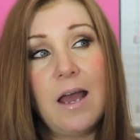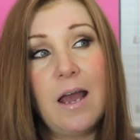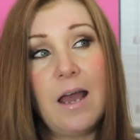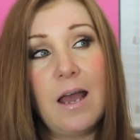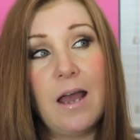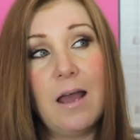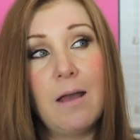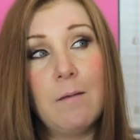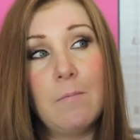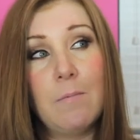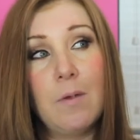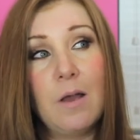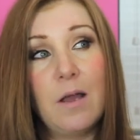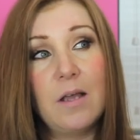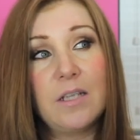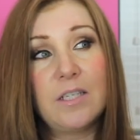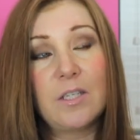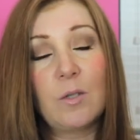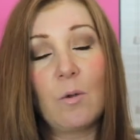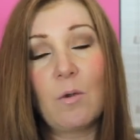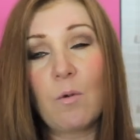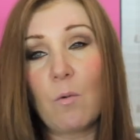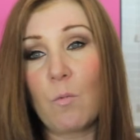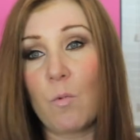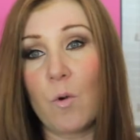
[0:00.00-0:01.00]

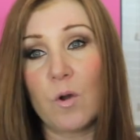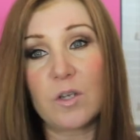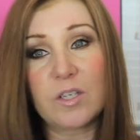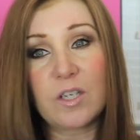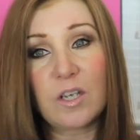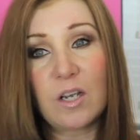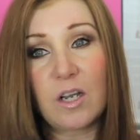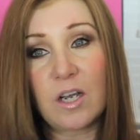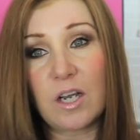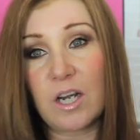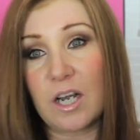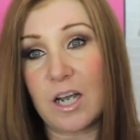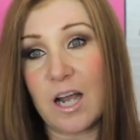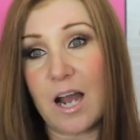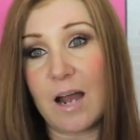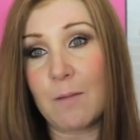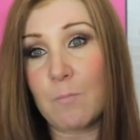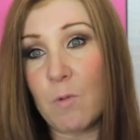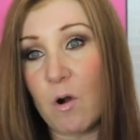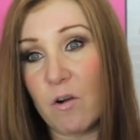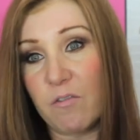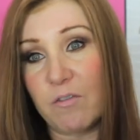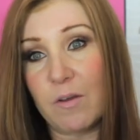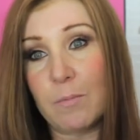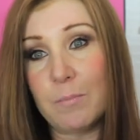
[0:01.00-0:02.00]
So it wasn't going to
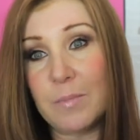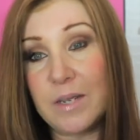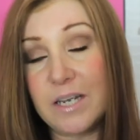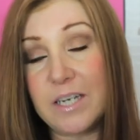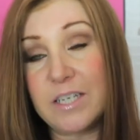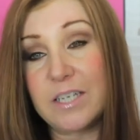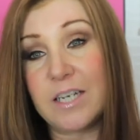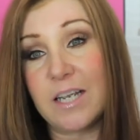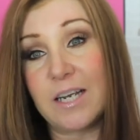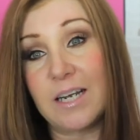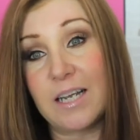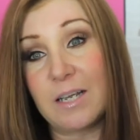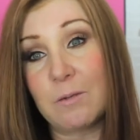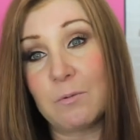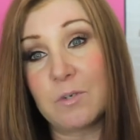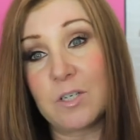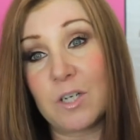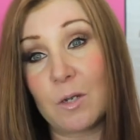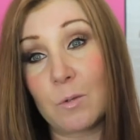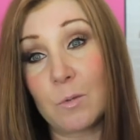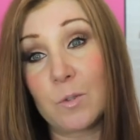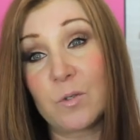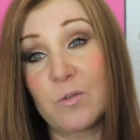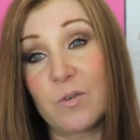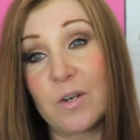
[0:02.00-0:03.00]
come off immediately, which
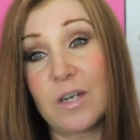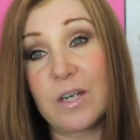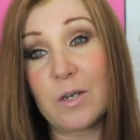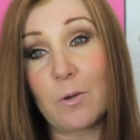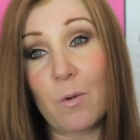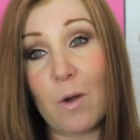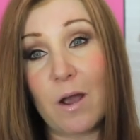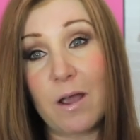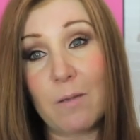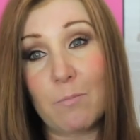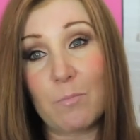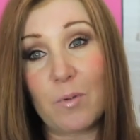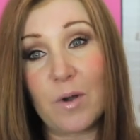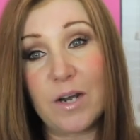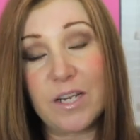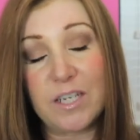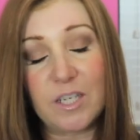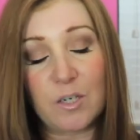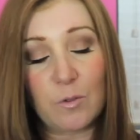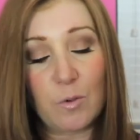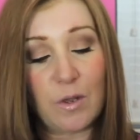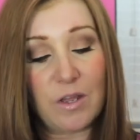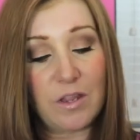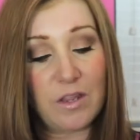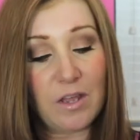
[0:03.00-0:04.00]
I was really quite
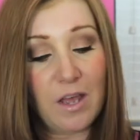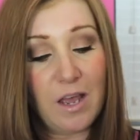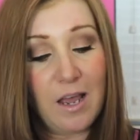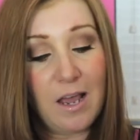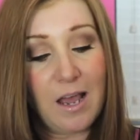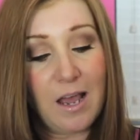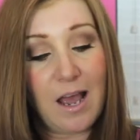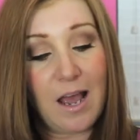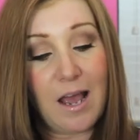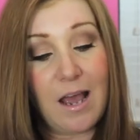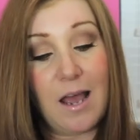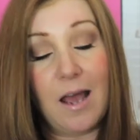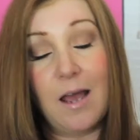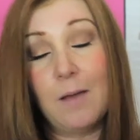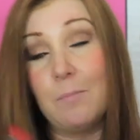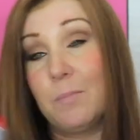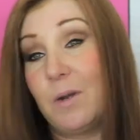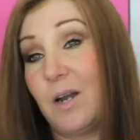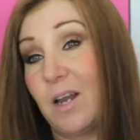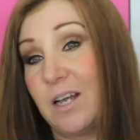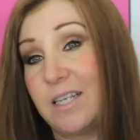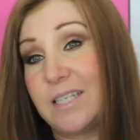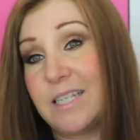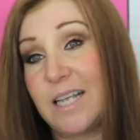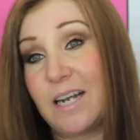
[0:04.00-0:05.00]
impressed with. And
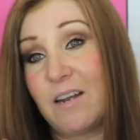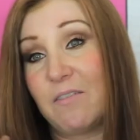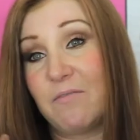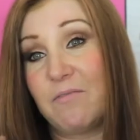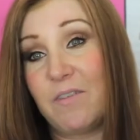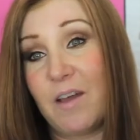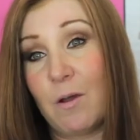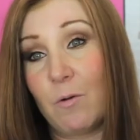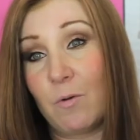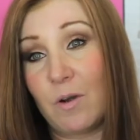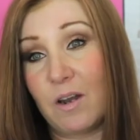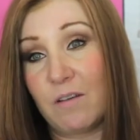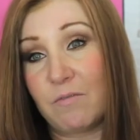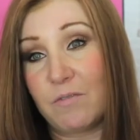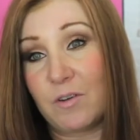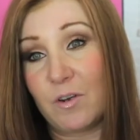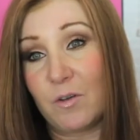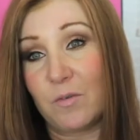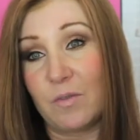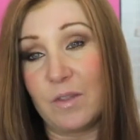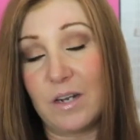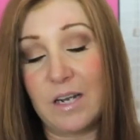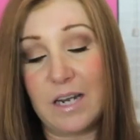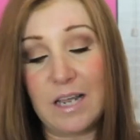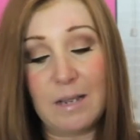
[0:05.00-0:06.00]
like I said, it felt lovely
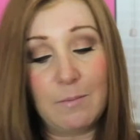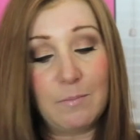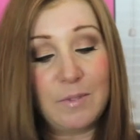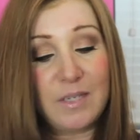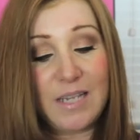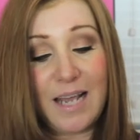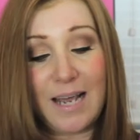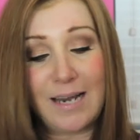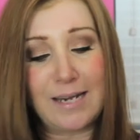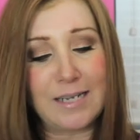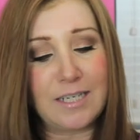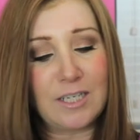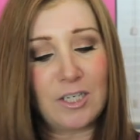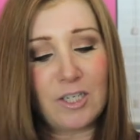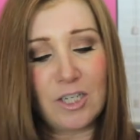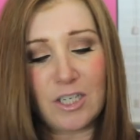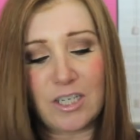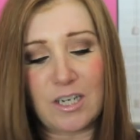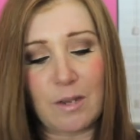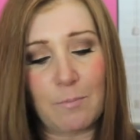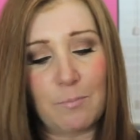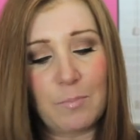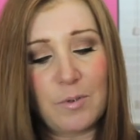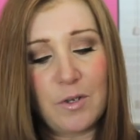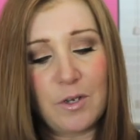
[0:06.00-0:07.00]
on the lips, and it's
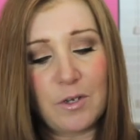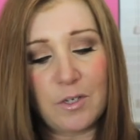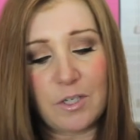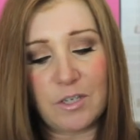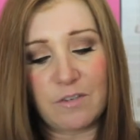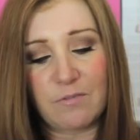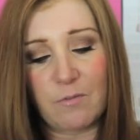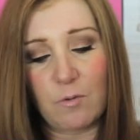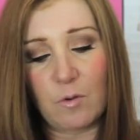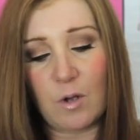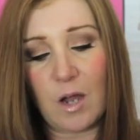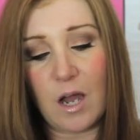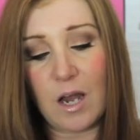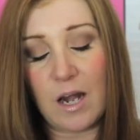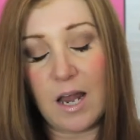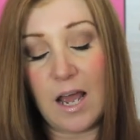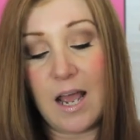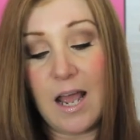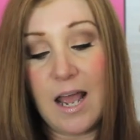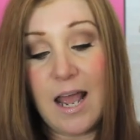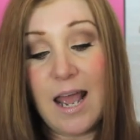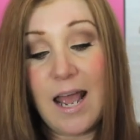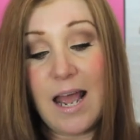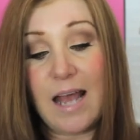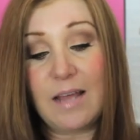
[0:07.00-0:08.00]
just a beautiful colour.
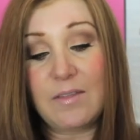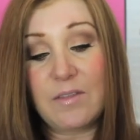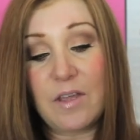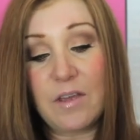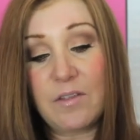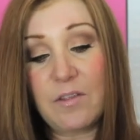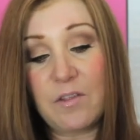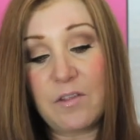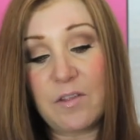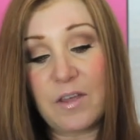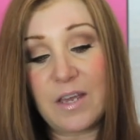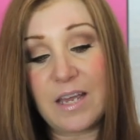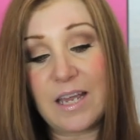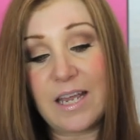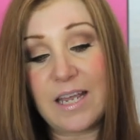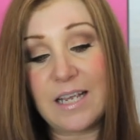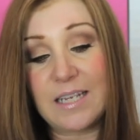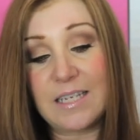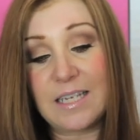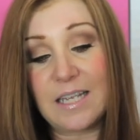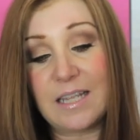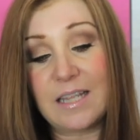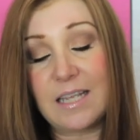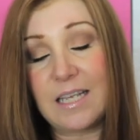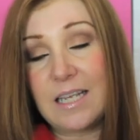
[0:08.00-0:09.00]
And the other thing
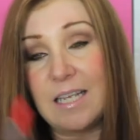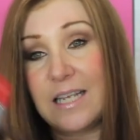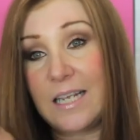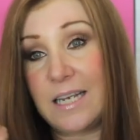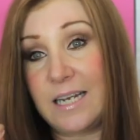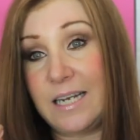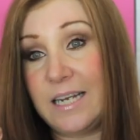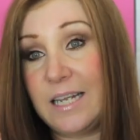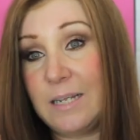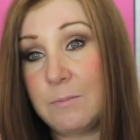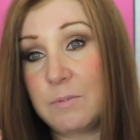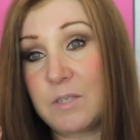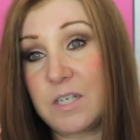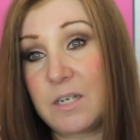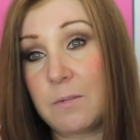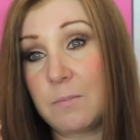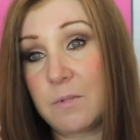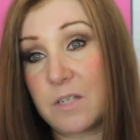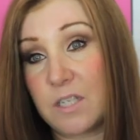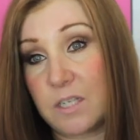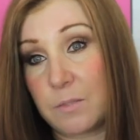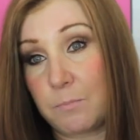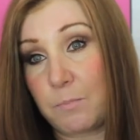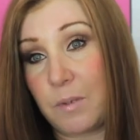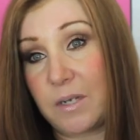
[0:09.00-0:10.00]
is, the
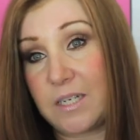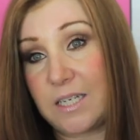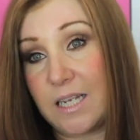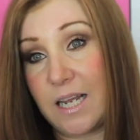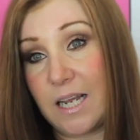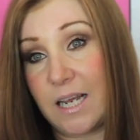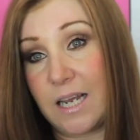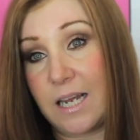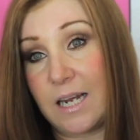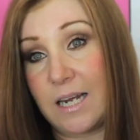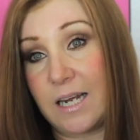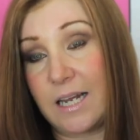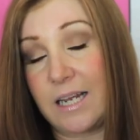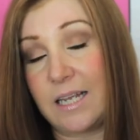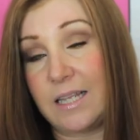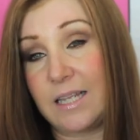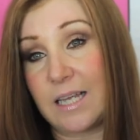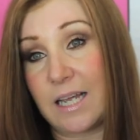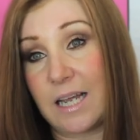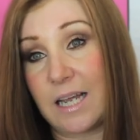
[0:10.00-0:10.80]
lipsticks, particularly in the